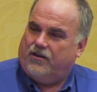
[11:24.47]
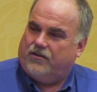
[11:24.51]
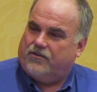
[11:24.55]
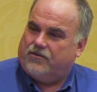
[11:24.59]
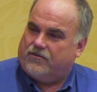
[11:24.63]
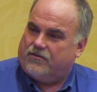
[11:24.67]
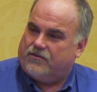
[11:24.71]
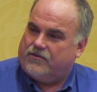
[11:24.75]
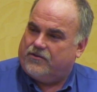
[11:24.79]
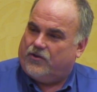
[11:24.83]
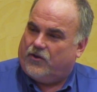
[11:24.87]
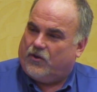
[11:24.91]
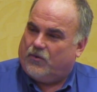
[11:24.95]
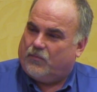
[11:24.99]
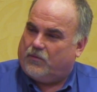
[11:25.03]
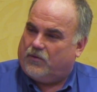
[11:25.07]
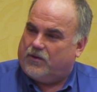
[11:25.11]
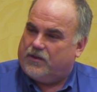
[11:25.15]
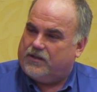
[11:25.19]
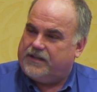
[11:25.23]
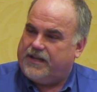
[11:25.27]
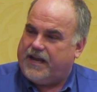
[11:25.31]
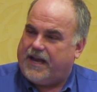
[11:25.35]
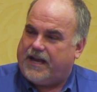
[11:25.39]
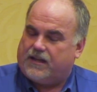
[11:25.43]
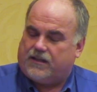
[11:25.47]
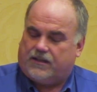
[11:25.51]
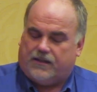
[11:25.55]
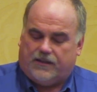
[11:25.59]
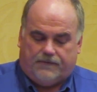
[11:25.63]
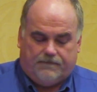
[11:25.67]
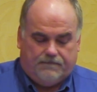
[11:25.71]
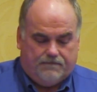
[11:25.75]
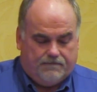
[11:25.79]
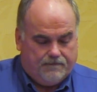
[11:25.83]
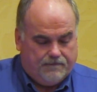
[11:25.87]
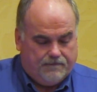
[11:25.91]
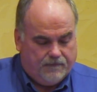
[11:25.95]
and you're protected,
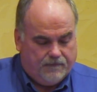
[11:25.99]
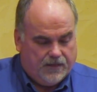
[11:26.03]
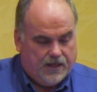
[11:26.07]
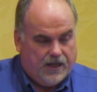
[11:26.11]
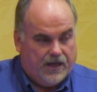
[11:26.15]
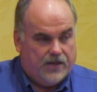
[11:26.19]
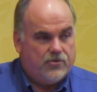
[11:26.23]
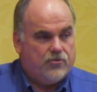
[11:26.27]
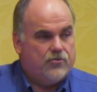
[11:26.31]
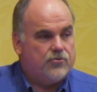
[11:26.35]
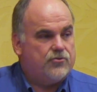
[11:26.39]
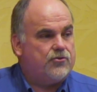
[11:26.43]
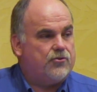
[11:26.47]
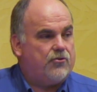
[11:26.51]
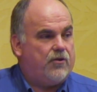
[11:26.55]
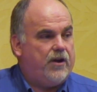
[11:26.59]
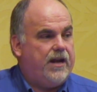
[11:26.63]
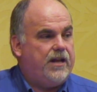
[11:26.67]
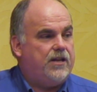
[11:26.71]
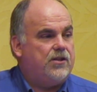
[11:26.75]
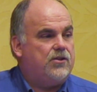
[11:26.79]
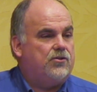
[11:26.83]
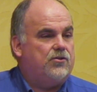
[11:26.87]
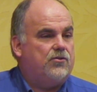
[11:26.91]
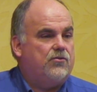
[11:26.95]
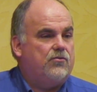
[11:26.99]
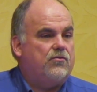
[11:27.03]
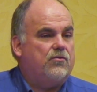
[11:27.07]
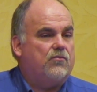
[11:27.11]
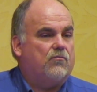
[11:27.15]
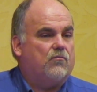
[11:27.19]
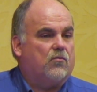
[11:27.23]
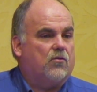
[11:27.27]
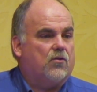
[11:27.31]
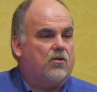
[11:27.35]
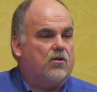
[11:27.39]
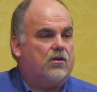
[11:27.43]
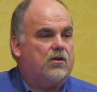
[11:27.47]
and you're trained to do the
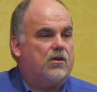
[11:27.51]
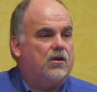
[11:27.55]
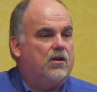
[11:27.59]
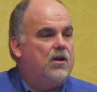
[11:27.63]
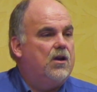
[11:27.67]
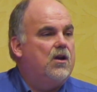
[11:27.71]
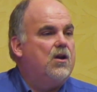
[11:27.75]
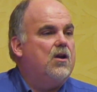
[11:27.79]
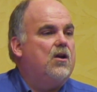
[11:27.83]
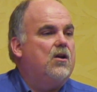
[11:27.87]
work.